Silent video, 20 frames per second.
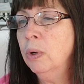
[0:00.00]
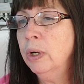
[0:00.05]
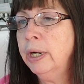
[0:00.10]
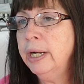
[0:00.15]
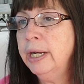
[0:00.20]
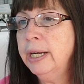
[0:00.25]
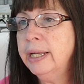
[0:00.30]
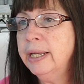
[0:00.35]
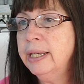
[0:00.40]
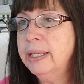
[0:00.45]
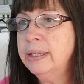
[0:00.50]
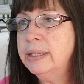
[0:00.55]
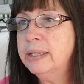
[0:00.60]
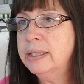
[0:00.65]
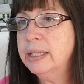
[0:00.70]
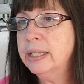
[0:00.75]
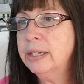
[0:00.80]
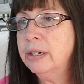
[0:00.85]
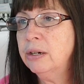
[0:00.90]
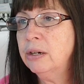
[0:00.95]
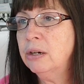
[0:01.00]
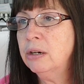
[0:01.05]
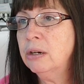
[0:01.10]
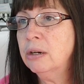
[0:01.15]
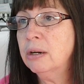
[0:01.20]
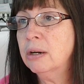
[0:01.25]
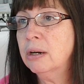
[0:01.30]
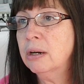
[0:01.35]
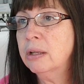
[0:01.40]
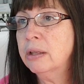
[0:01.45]
we're going to
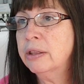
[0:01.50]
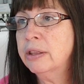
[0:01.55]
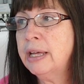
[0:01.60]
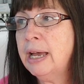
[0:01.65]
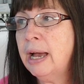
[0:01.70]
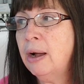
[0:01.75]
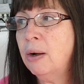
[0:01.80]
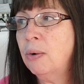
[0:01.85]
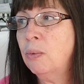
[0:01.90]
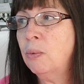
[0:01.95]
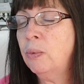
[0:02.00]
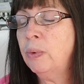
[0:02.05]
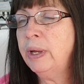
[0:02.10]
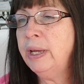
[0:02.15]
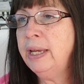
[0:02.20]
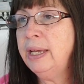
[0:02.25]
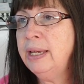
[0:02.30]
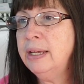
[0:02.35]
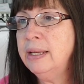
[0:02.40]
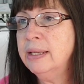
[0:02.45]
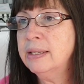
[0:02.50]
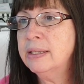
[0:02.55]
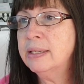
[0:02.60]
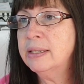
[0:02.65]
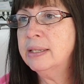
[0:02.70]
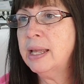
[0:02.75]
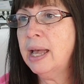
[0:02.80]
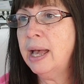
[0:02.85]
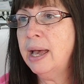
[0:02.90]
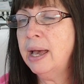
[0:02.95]
consider that we
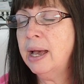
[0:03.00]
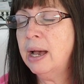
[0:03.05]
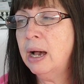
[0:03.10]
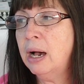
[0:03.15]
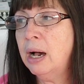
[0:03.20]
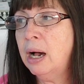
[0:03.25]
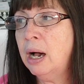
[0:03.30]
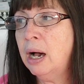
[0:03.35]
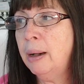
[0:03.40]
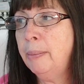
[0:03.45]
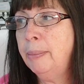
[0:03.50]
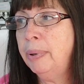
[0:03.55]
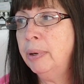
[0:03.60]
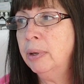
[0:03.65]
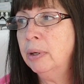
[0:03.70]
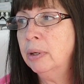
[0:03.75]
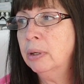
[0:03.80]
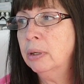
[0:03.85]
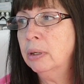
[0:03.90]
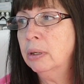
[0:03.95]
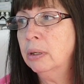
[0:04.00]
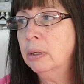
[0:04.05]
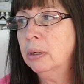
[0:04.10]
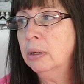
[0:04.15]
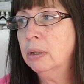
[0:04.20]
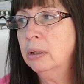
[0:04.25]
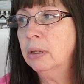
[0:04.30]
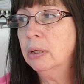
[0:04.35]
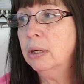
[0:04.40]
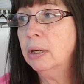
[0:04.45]
set up
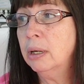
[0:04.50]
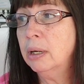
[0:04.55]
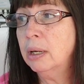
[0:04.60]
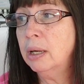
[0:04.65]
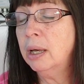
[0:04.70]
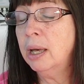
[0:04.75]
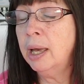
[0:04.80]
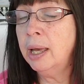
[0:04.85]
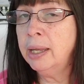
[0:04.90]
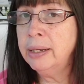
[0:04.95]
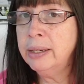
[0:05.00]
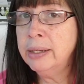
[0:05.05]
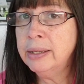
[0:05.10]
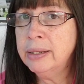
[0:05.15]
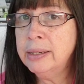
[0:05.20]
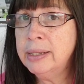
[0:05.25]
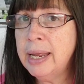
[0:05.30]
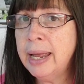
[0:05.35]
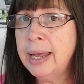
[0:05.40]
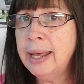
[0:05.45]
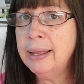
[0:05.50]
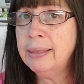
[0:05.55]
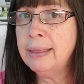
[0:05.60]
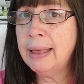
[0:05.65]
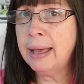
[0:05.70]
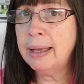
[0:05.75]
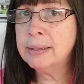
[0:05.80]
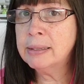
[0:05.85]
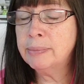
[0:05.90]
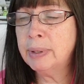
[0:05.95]
end of the day
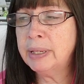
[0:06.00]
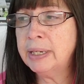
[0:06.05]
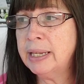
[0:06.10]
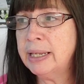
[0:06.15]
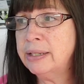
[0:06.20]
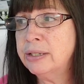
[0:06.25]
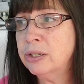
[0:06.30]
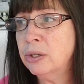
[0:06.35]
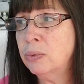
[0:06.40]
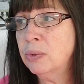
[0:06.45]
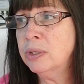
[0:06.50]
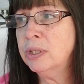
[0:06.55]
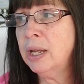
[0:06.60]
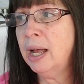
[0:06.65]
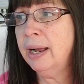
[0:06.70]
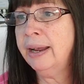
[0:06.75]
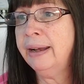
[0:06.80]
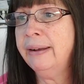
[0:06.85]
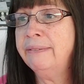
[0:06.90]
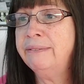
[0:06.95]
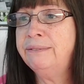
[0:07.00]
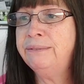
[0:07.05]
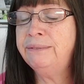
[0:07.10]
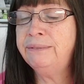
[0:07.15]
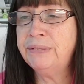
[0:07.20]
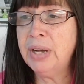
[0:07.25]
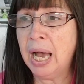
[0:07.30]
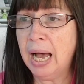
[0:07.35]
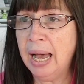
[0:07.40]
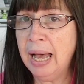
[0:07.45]
last Monday. So we're talking a
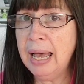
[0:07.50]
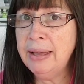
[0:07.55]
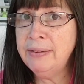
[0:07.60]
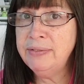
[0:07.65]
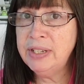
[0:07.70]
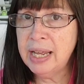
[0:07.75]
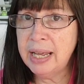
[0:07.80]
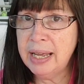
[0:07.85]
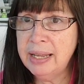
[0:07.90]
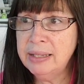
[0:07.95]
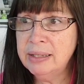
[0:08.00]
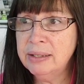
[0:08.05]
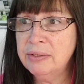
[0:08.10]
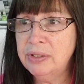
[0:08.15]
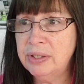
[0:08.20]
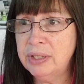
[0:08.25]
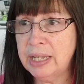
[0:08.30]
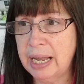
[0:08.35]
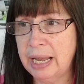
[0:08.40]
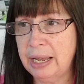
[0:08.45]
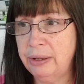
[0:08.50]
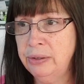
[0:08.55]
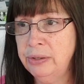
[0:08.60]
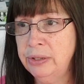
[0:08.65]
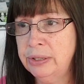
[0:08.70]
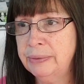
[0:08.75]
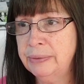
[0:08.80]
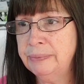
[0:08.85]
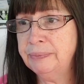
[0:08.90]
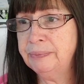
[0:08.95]
five days of
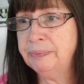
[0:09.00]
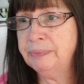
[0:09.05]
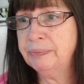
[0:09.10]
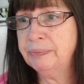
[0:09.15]
sales